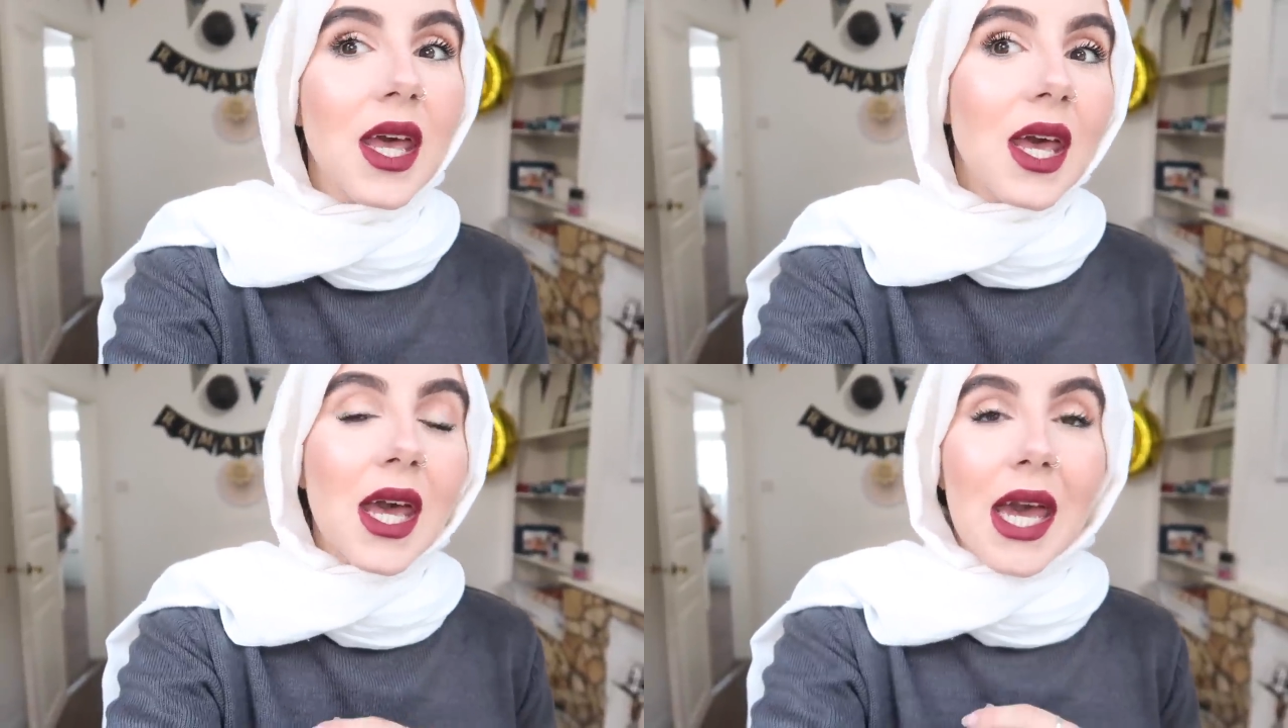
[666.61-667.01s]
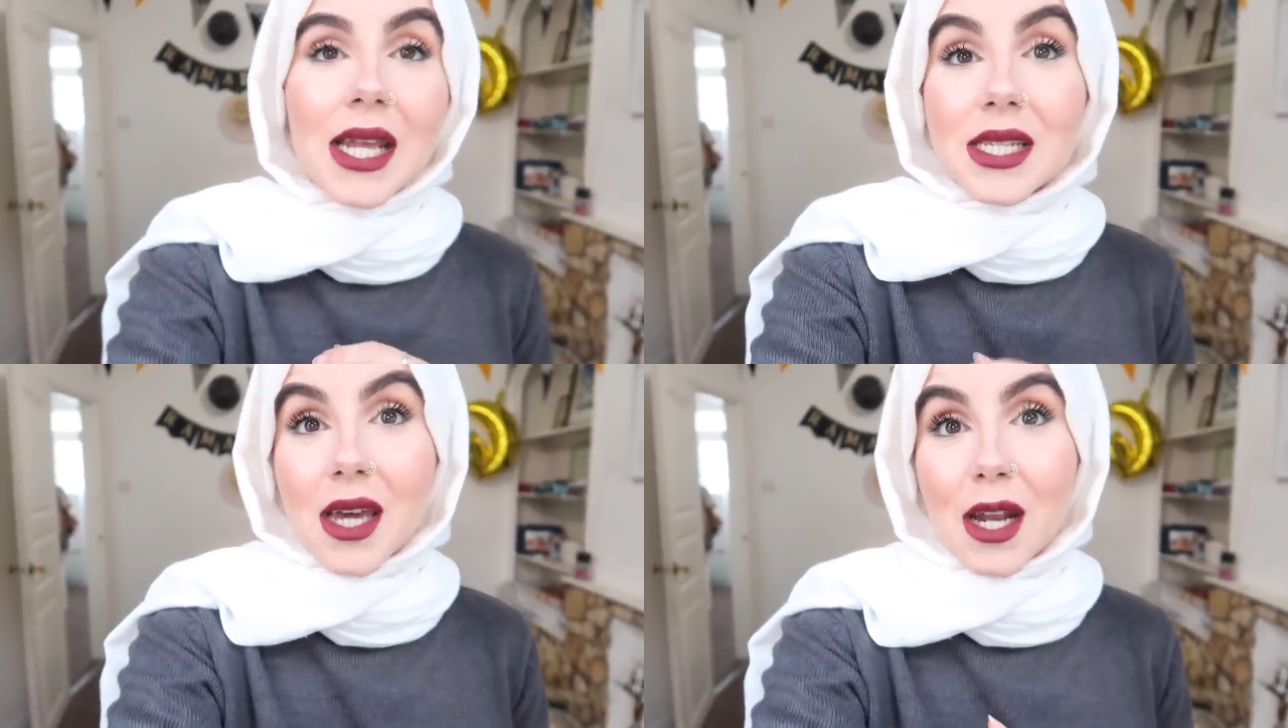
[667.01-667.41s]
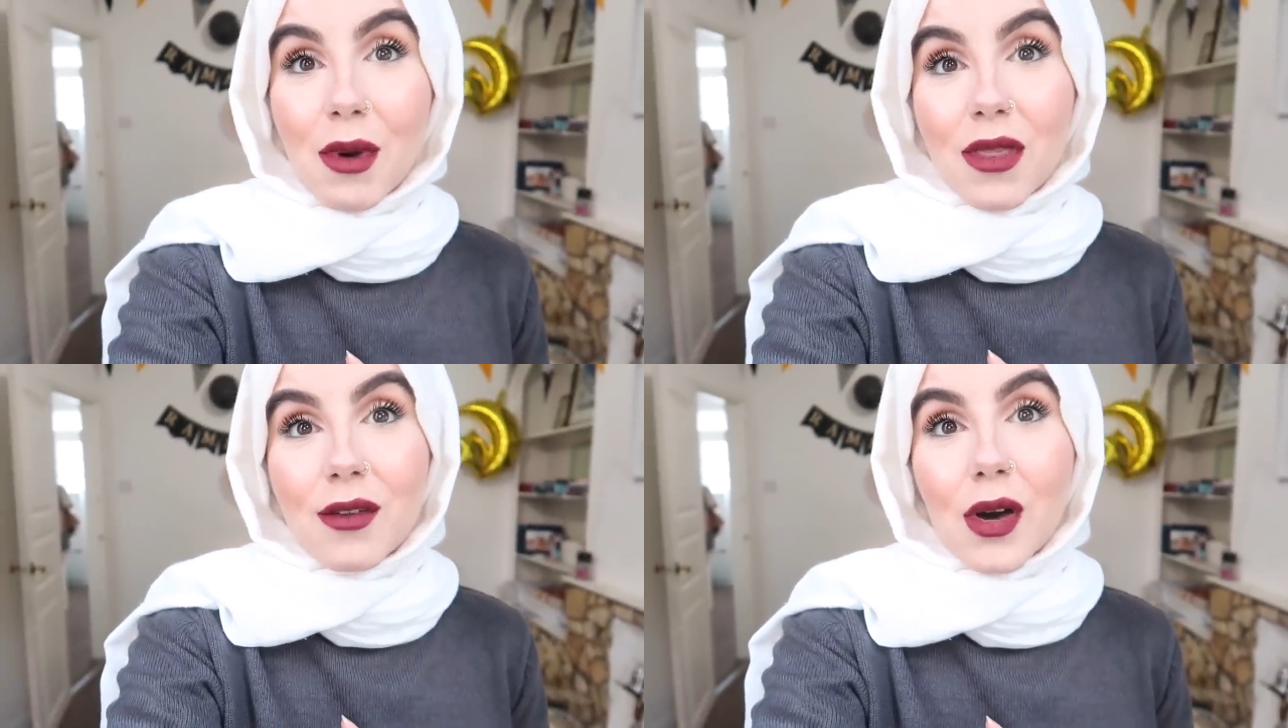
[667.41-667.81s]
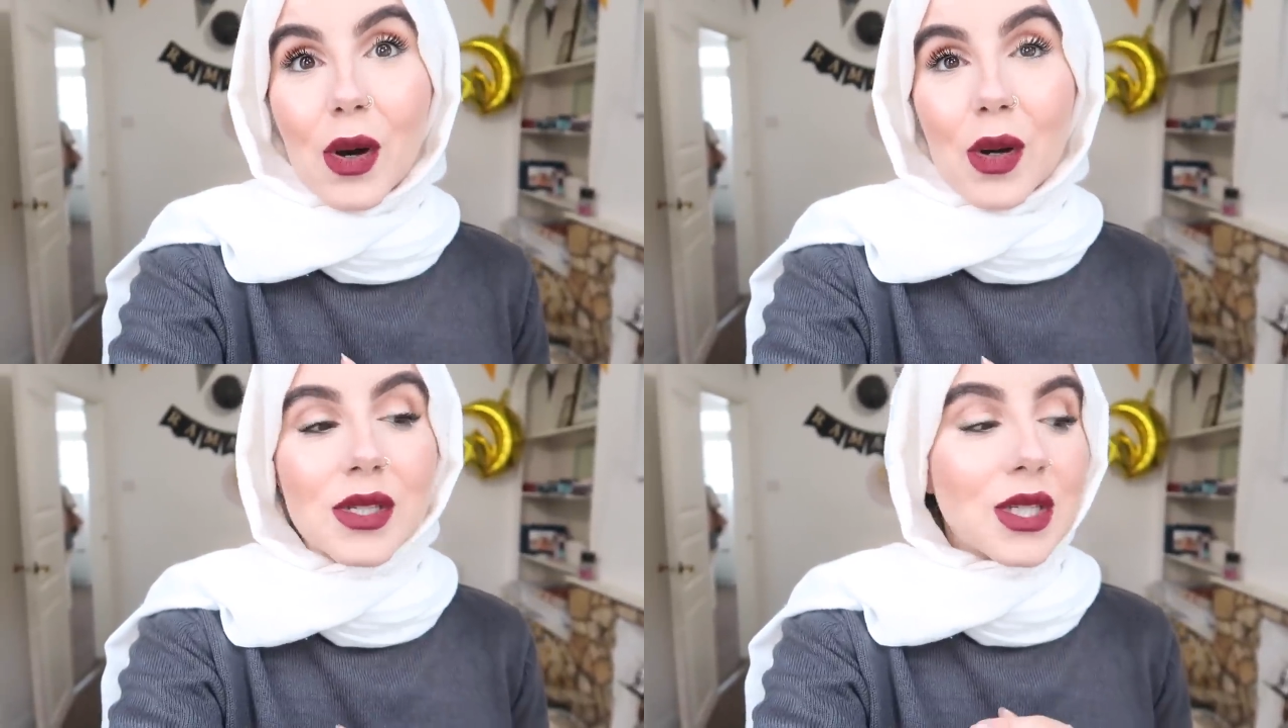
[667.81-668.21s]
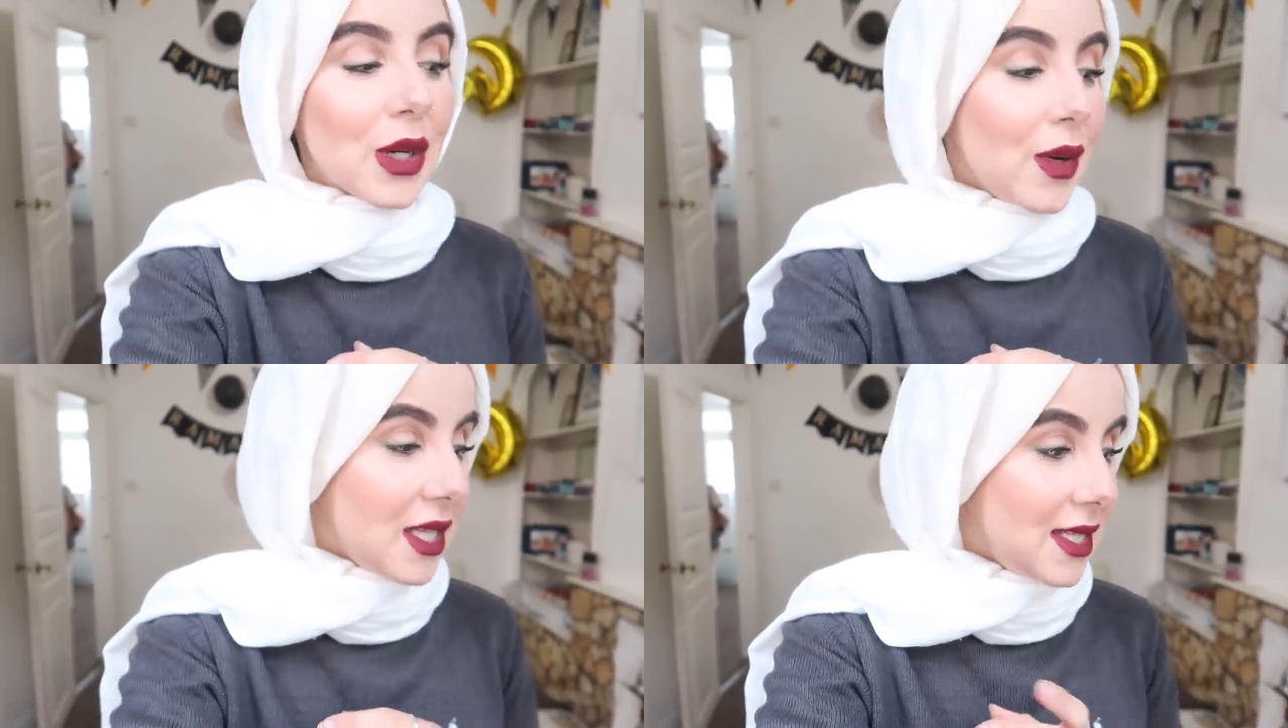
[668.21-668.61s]
And he's nine months old,
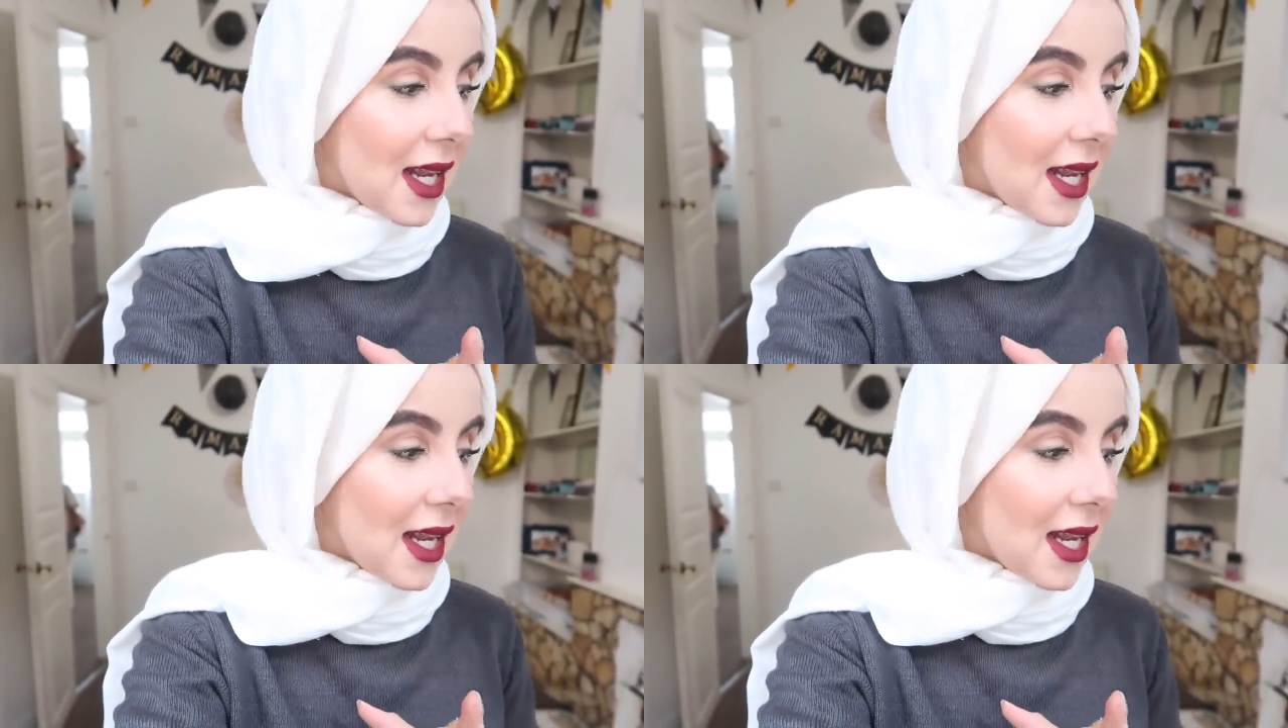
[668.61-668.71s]
so he's